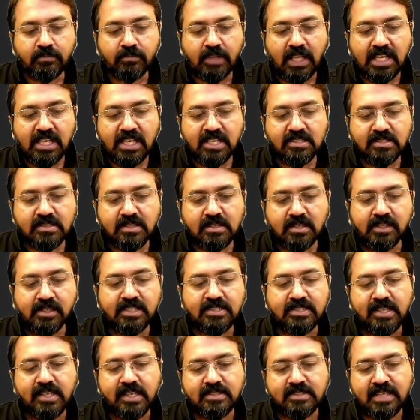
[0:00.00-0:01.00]
is
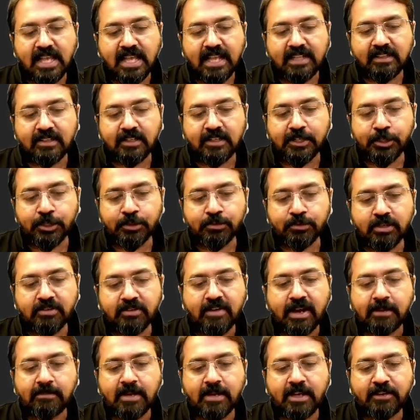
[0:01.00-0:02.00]
36 and 32
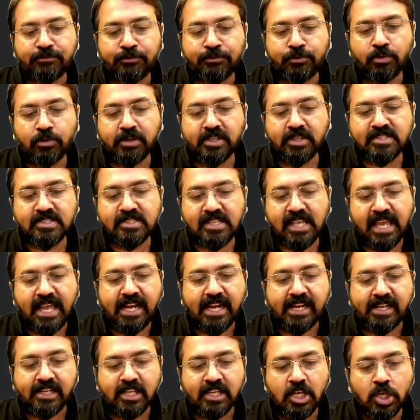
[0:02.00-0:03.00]
divided by 4 is
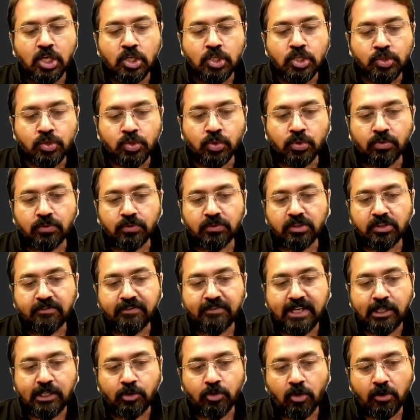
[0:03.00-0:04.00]
8. So the
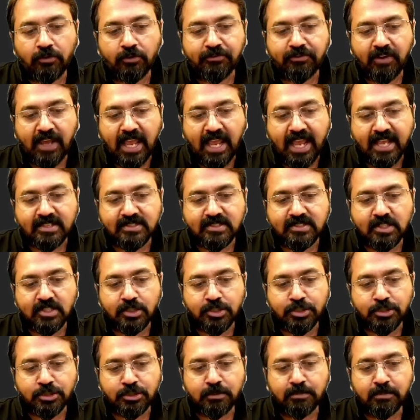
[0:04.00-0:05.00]
value of x
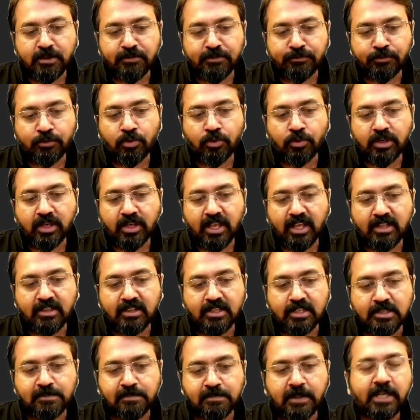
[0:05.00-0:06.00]
should be 4 in
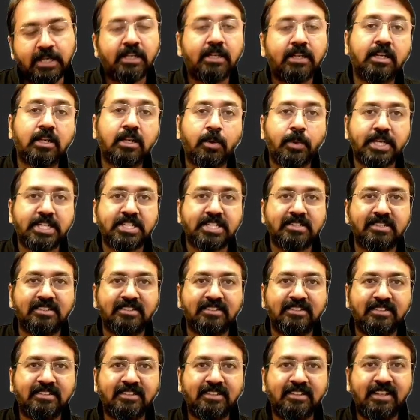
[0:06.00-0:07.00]
this particular question.
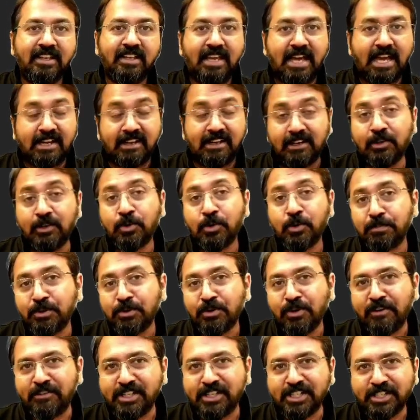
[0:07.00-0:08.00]
I really hope you
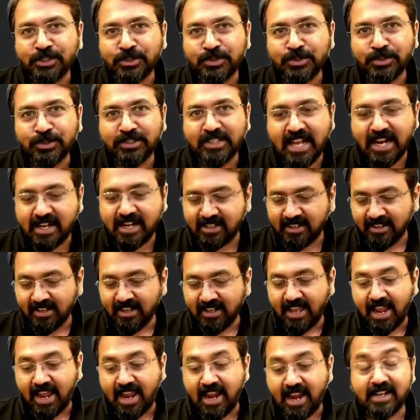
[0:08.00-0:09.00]
have understood that,
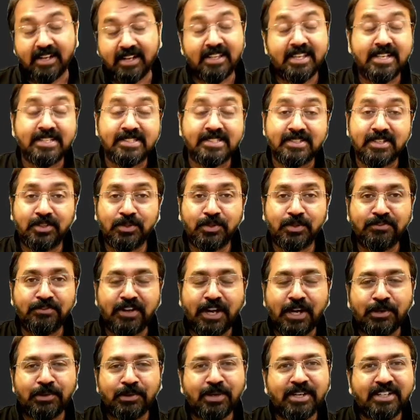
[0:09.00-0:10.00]
and yes, don't forget
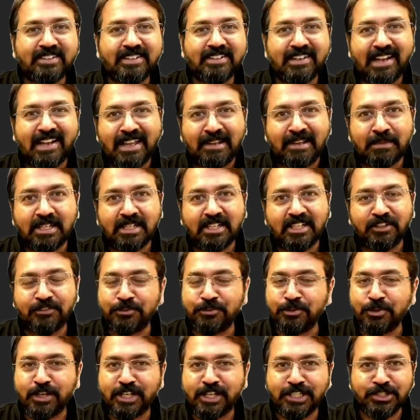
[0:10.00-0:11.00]
to hit the like button if
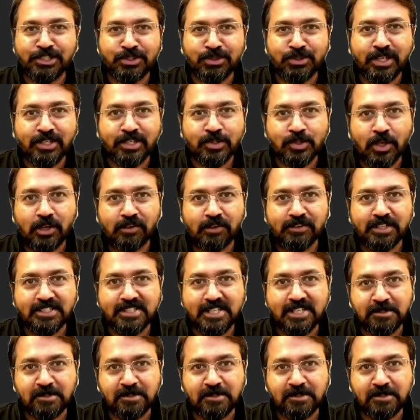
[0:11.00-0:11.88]
you are enjoying solving such